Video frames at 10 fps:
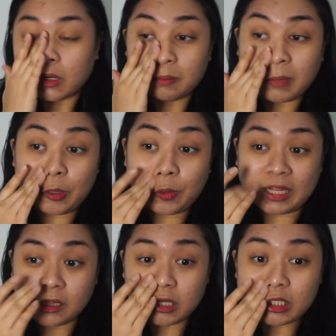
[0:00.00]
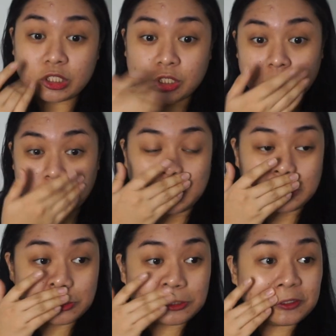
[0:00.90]
My weight loss journey.
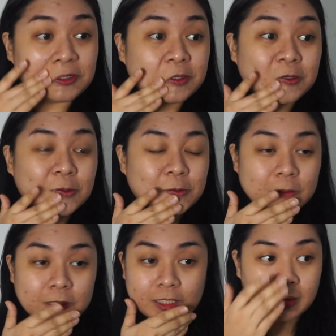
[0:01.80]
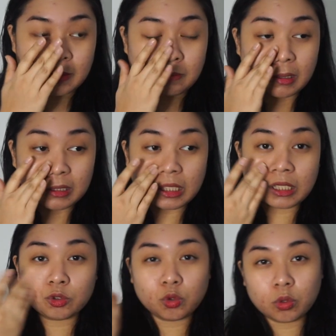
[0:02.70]
So,
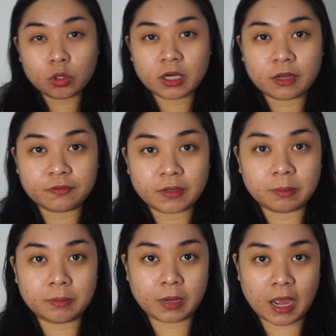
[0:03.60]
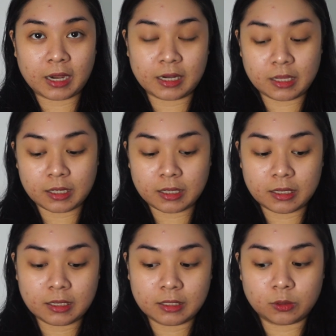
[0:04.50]
bandang dulo ng February
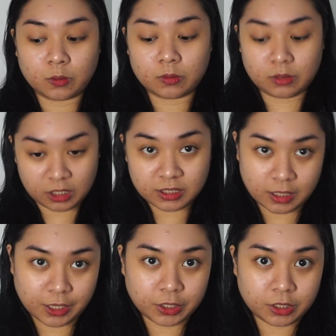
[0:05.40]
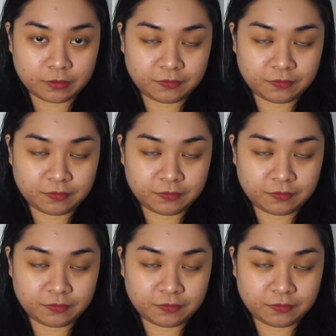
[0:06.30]
this year,